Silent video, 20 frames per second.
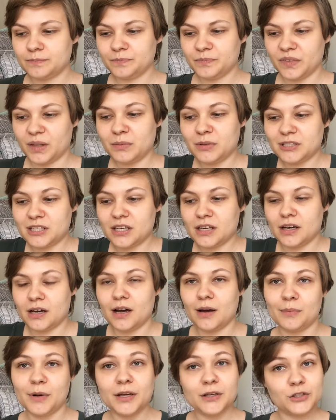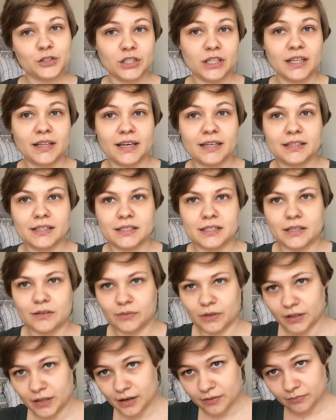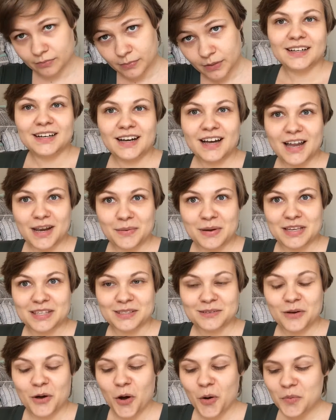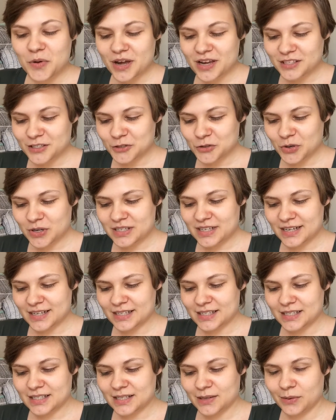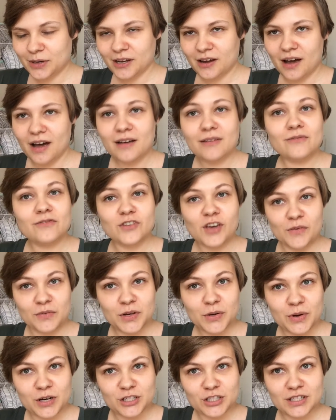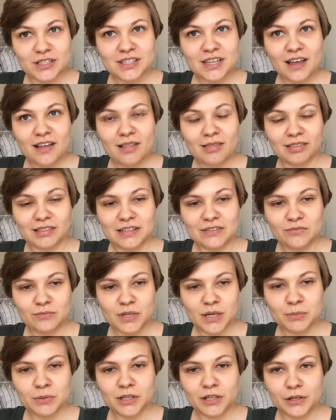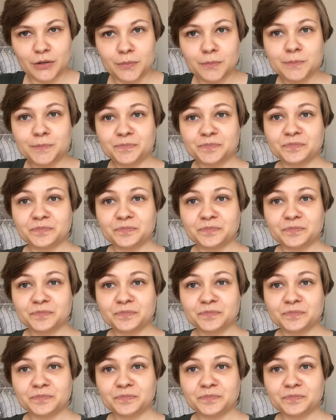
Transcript: And let me tell you, I'm not usually like this in real life. Anyways, hope you guys enjoyed getting to see what I got. If you have any questions, leave them down below.